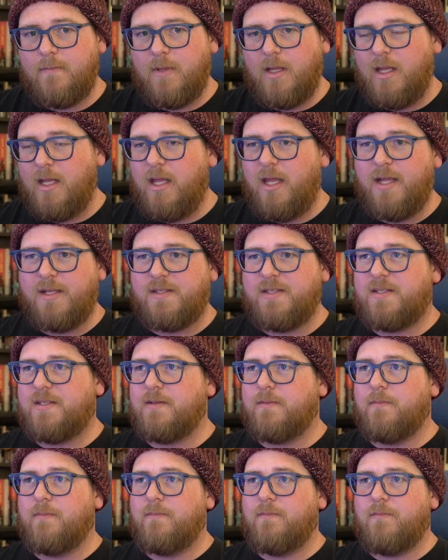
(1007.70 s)

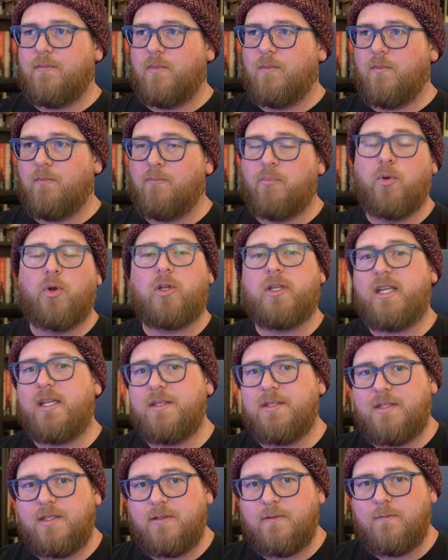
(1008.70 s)
It's
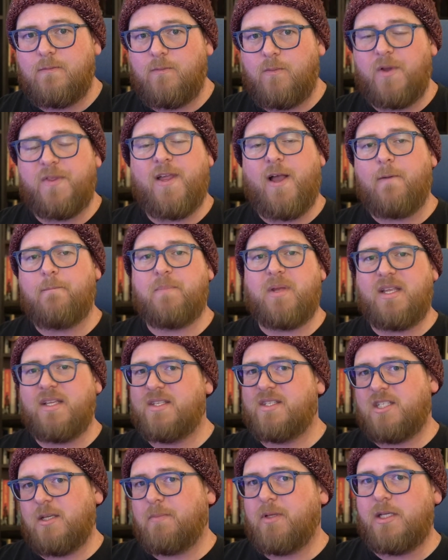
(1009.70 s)
brilliant without being
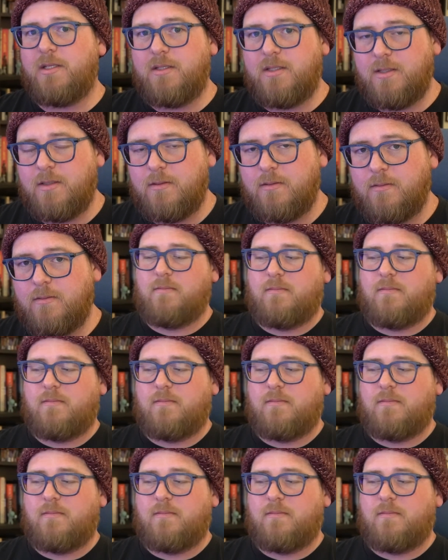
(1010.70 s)
sibilant.